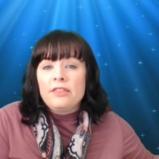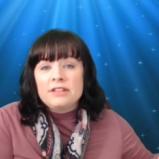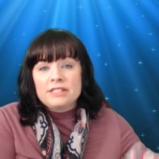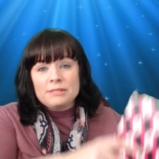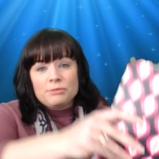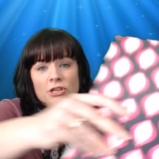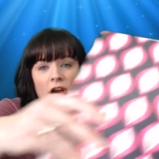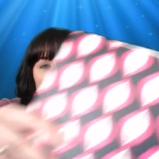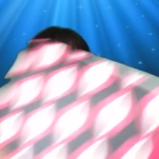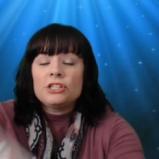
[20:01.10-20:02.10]
the
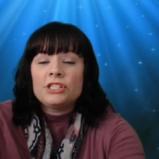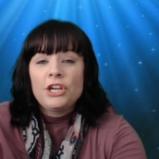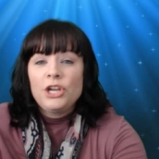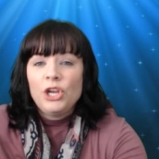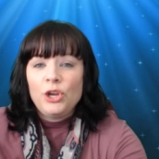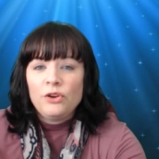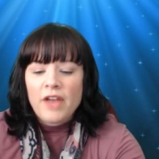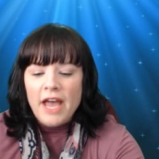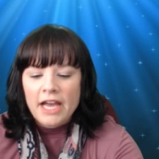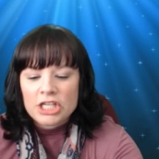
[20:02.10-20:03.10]
subscribers. who have
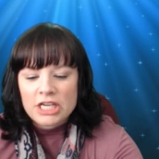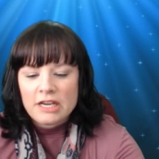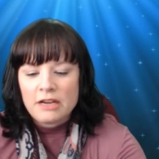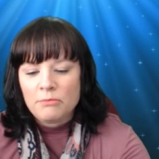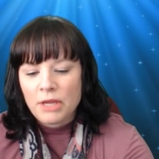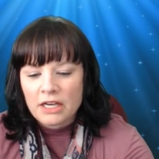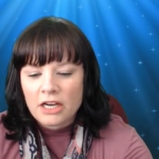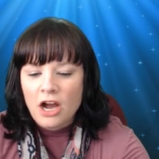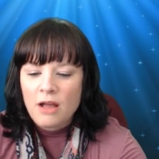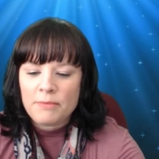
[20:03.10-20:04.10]
actually been
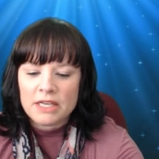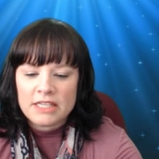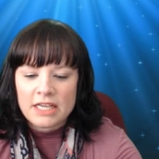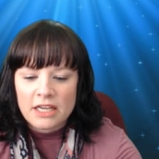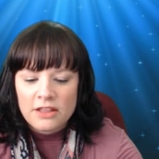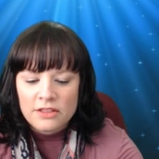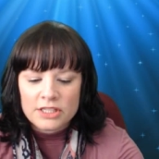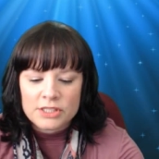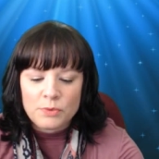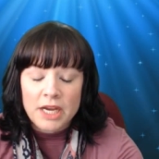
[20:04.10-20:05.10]
commenting
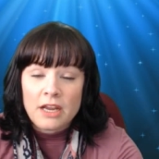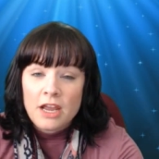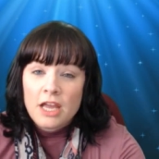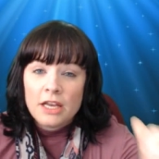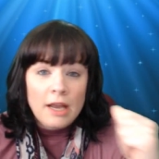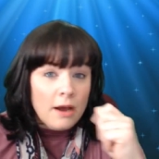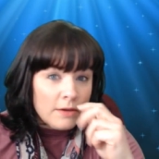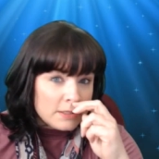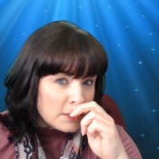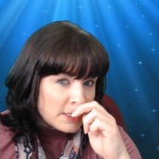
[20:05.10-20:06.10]
this week. Now,
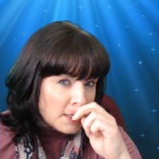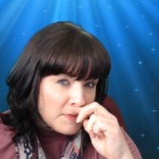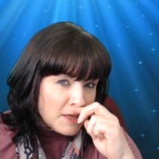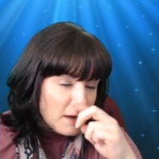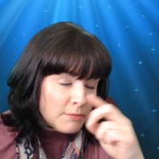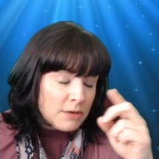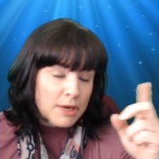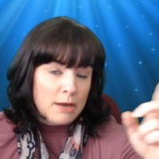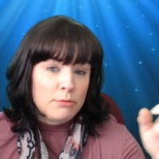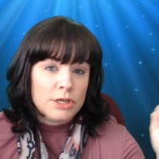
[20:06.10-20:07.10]
is this something I'm going to
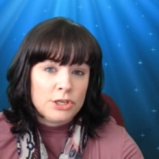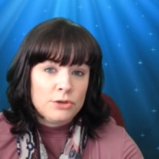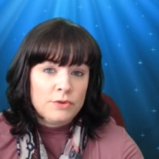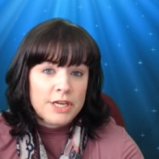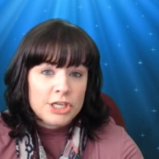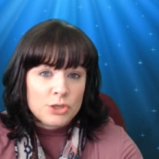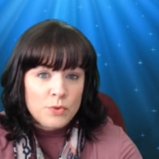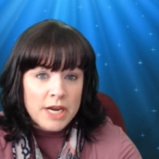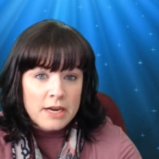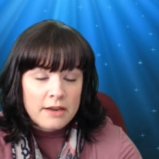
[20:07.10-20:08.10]
be able to do each
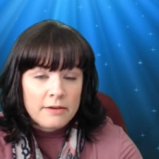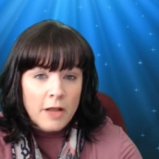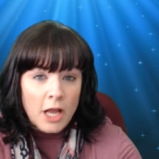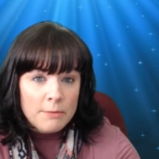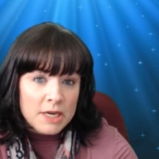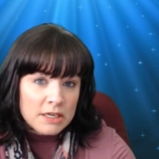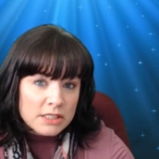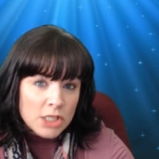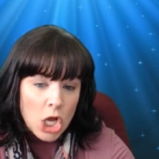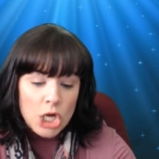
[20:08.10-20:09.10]
week? I mean,
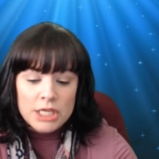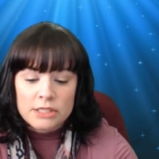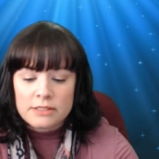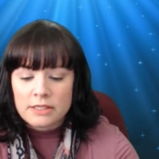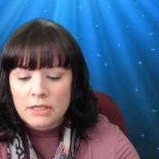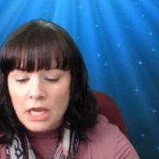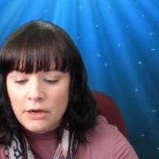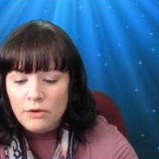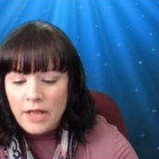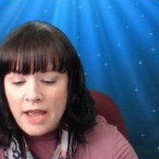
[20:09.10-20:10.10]
as long as I
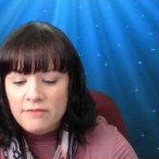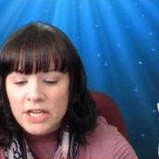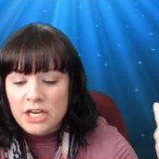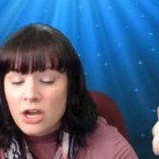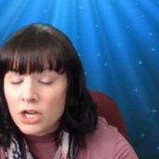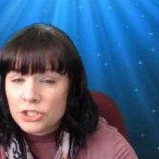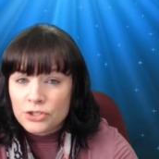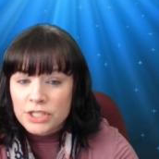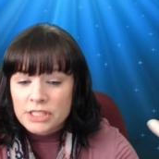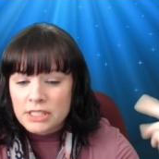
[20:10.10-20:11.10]
don't have like
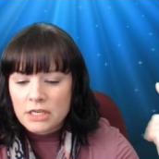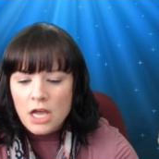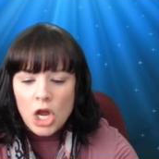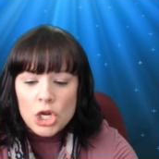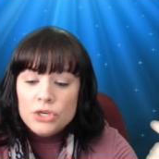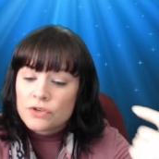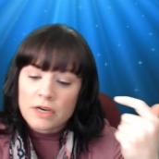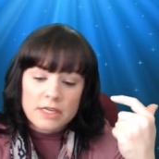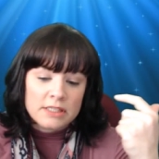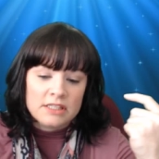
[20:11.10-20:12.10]
hundreds and
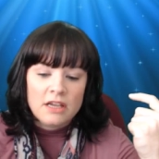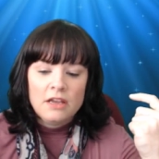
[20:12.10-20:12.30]
hundreds